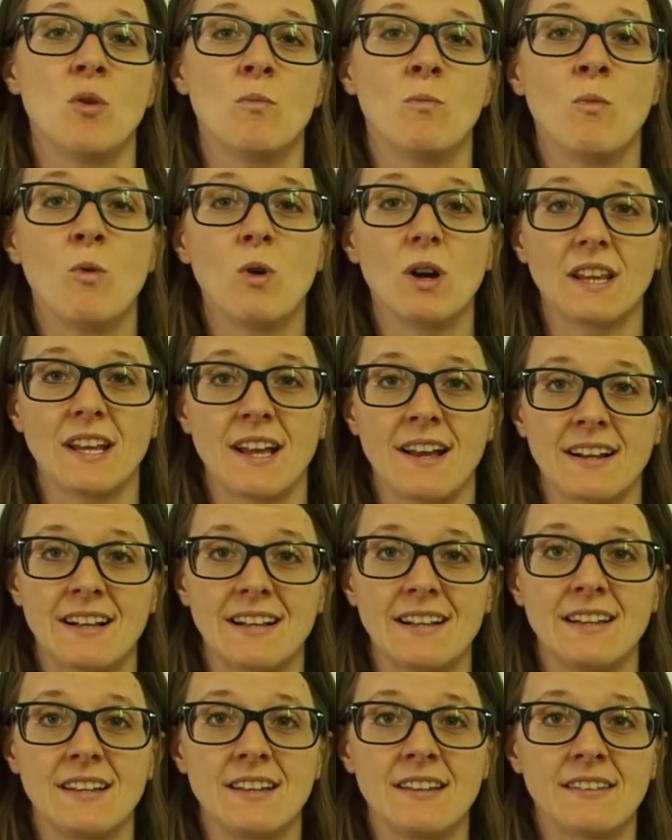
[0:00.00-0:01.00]
more
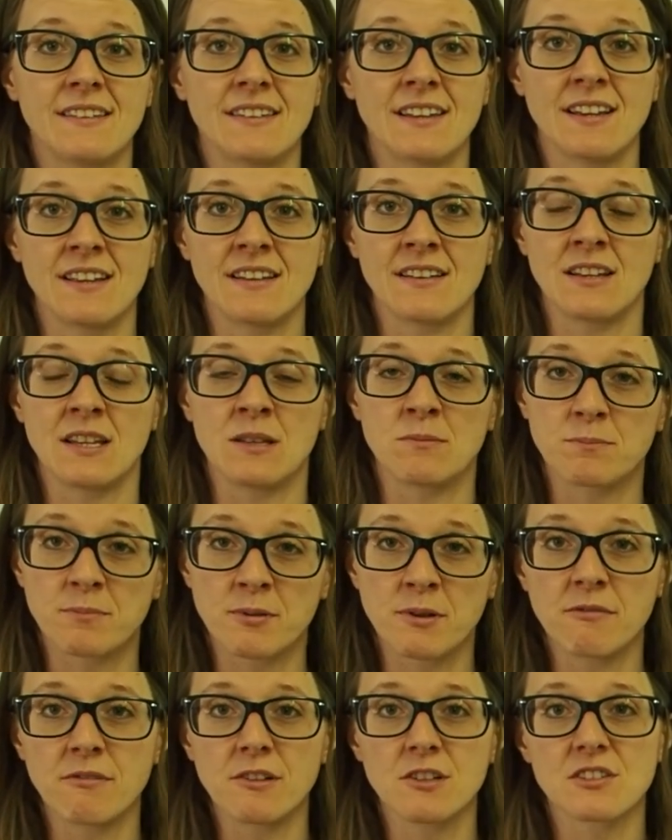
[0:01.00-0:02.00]
likely than in
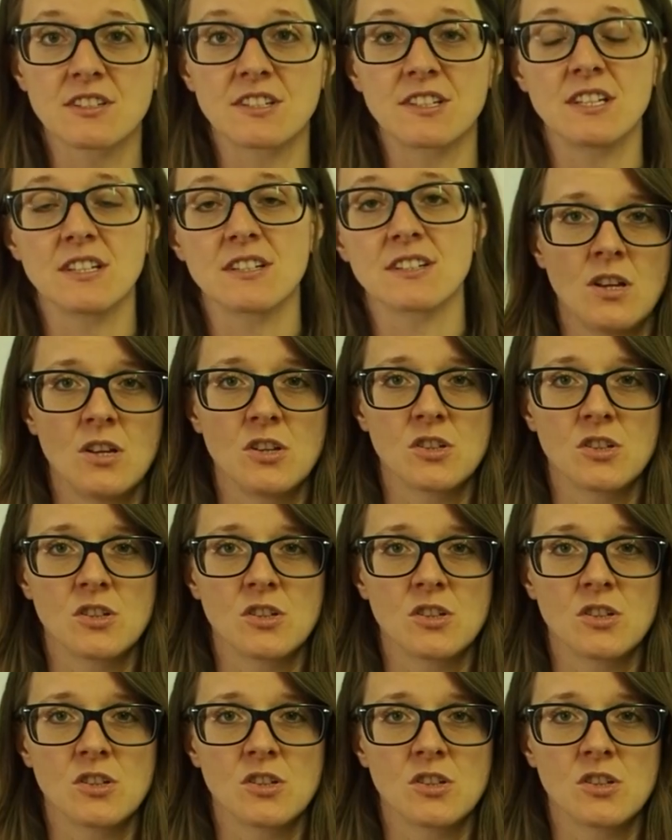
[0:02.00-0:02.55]
previous years.